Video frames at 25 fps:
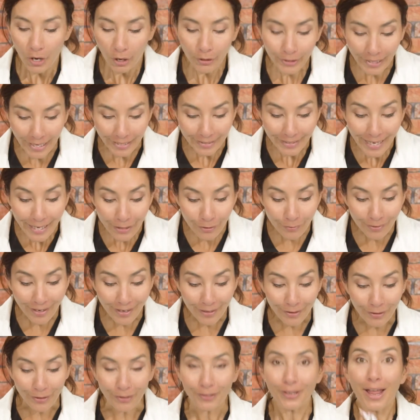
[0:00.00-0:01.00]
Okay,
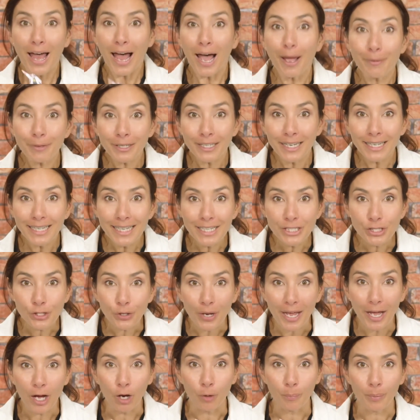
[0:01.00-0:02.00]
Nanogirl, I'm gonna need
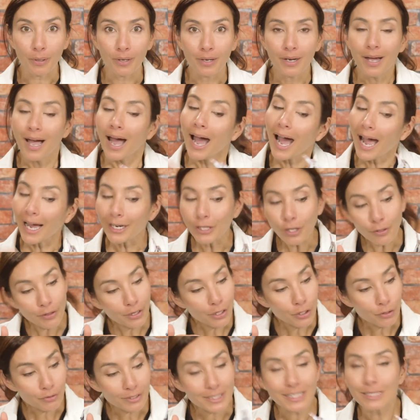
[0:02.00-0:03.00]
your help. I know
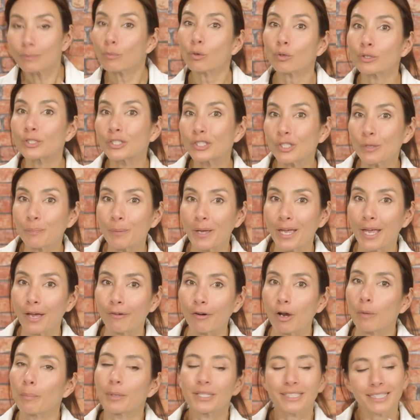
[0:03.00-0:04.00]
that you're a small
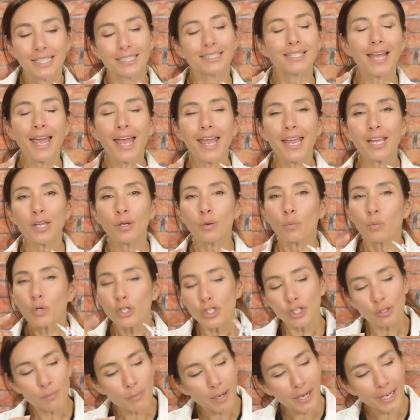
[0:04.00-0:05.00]
superhero, but today,
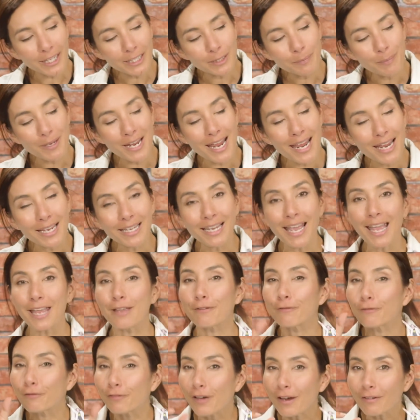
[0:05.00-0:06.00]
would you mind being
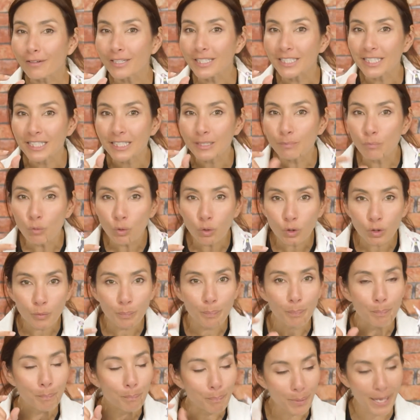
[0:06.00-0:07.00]
a very small
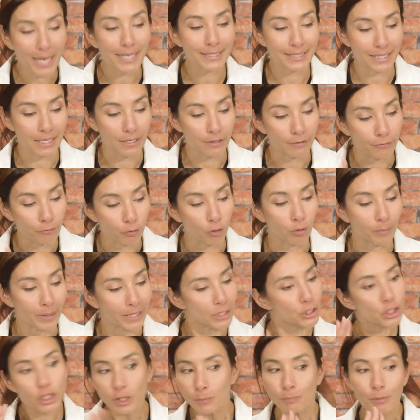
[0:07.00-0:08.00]
baddie for
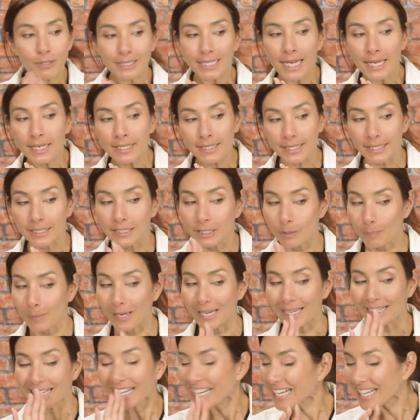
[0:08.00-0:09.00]
me? Just pretending to
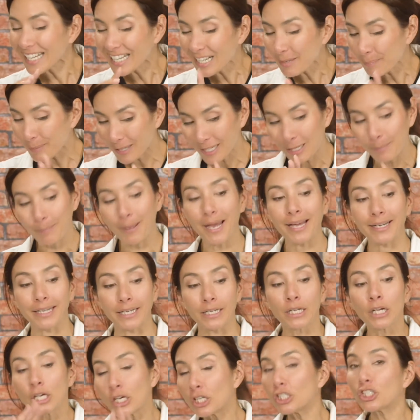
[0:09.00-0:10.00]
be an itty bitty
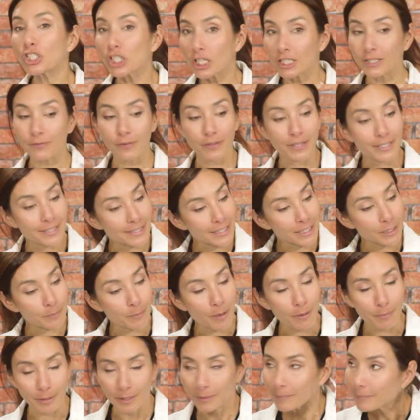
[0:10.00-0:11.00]
baddie just for this
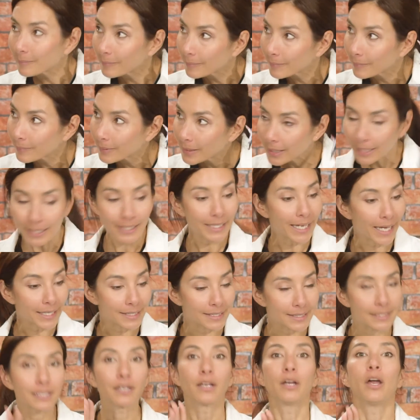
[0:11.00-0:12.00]
experiment.
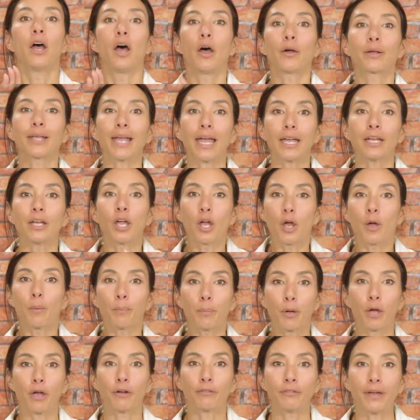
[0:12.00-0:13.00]
Yes, okay,
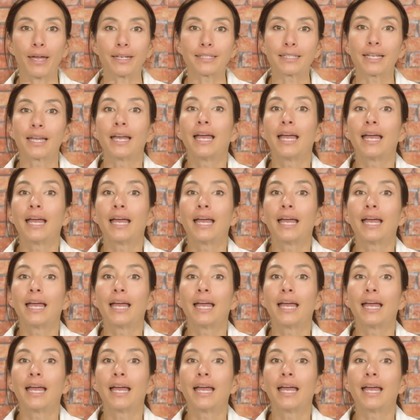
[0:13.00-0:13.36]
perfect.